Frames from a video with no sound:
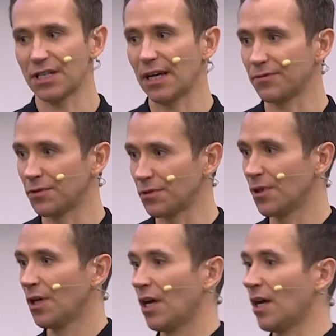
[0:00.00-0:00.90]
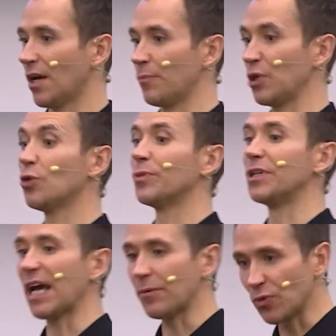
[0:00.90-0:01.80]
have to become
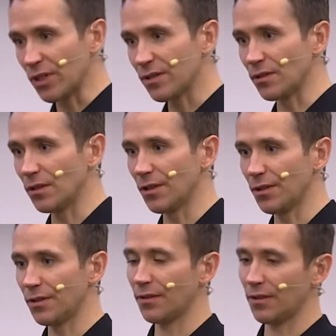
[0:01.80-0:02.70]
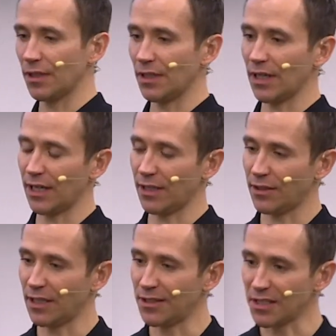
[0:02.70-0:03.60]
adept with and learn the
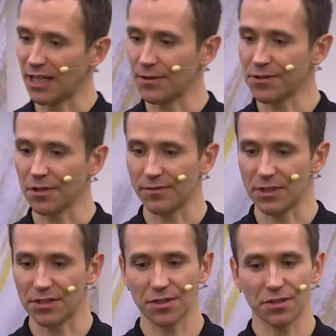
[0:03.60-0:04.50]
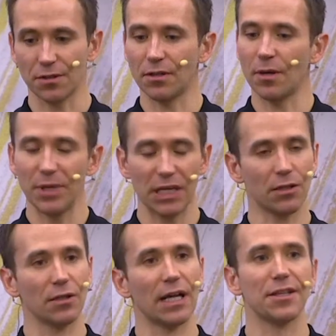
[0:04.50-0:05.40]
ins and outs of, is just a big
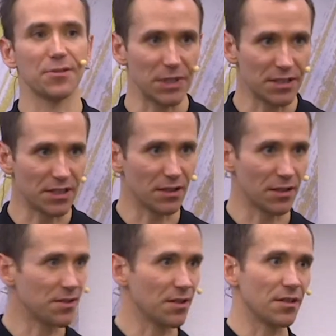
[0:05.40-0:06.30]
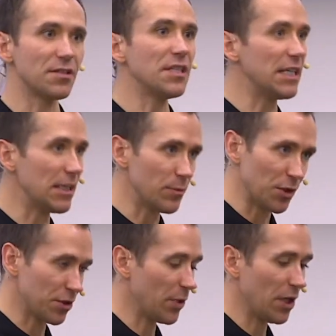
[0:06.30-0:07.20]
all-hands meeting that's at the team or
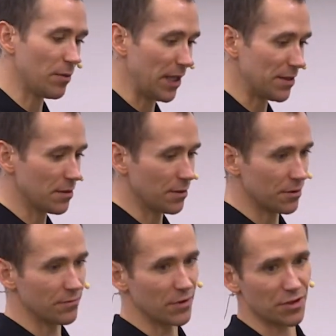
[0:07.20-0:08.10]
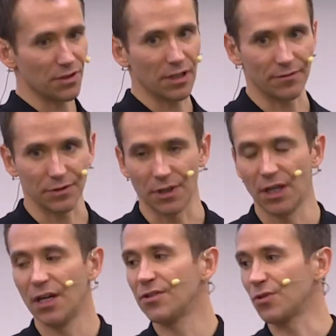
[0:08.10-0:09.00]
departmental or division level.
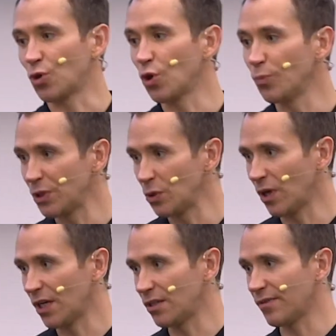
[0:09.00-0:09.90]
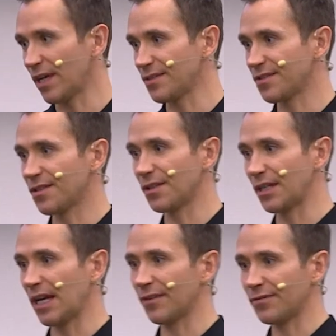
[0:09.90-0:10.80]
So company-wide events certainly
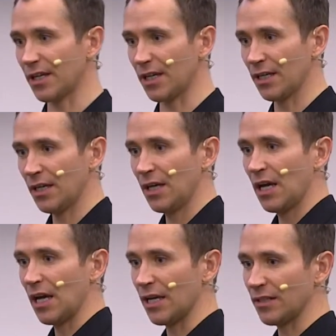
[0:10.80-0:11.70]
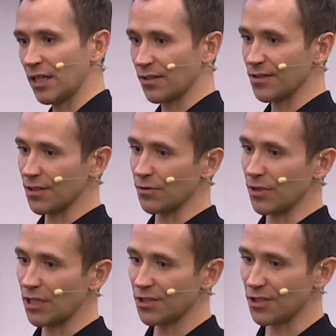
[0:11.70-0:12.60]
have their
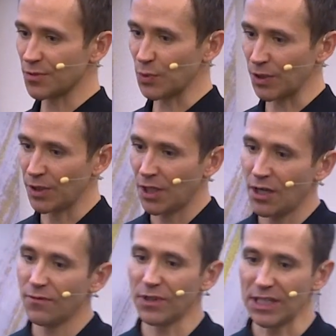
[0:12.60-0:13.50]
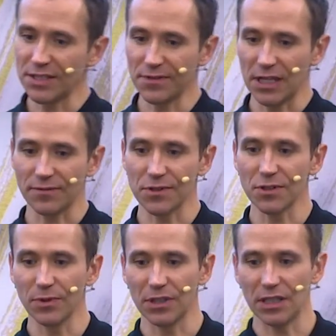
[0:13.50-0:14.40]
considerations, but for this flavor,
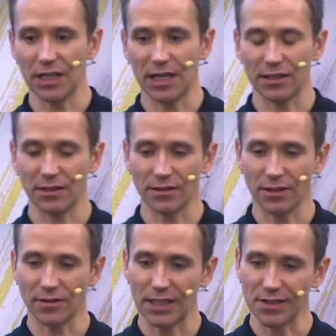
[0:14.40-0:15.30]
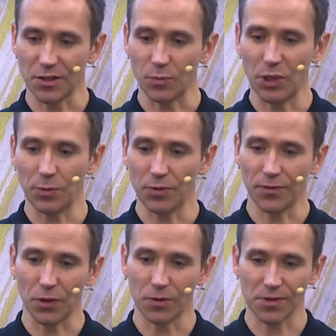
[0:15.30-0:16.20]
some of the things that people
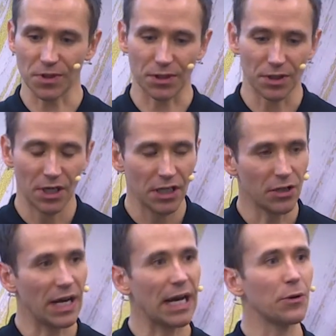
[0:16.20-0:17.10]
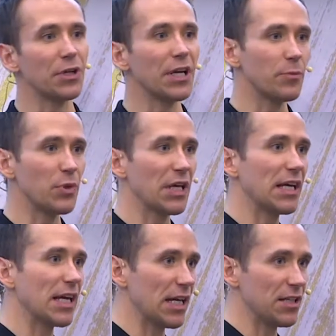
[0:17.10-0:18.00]
focus on, how can I be
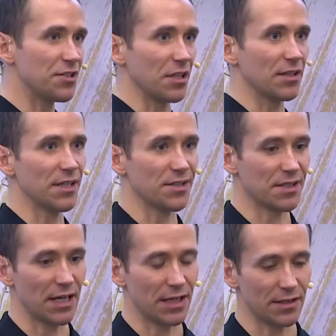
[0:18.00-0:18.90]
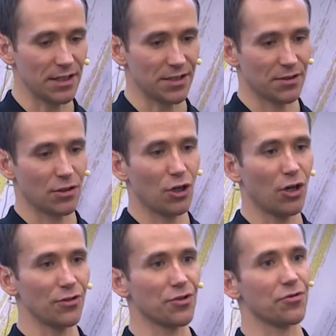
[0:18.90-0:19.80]
engaging? This
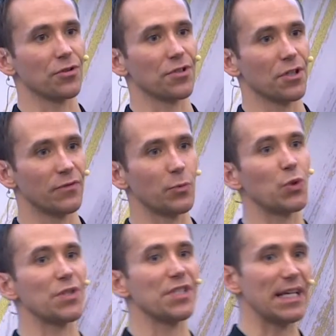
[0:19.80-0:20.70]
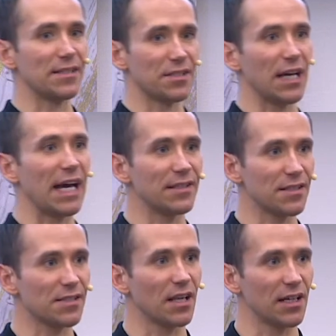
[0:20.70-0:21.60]
construct of a presenter and a
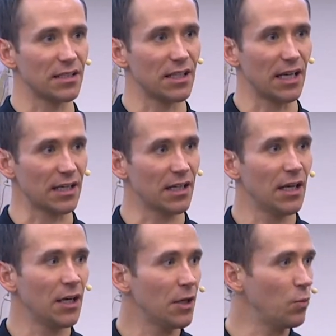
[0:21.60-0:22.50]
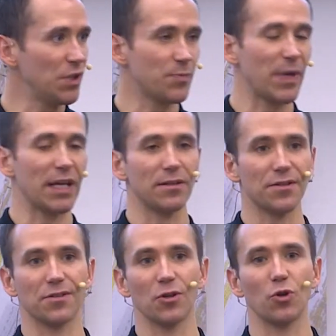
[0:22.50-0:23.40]
slide deck, we spend
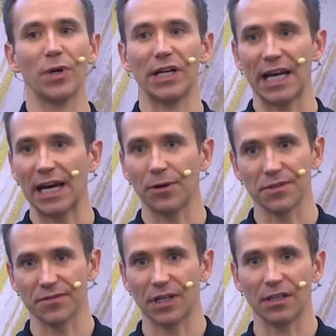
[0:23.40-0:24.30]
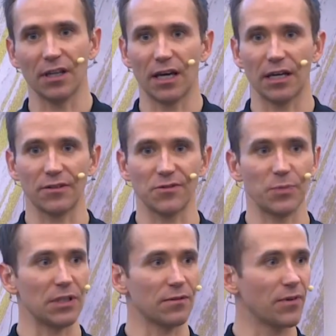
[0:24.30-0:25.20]
so many hours of our lives
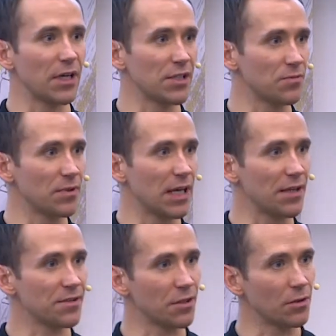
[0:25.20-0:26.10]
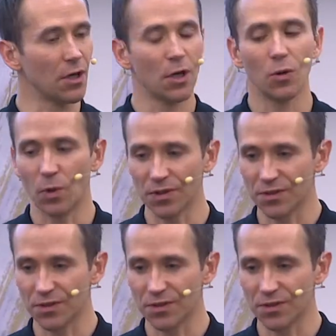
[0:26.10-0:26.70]
being faced with that. So what's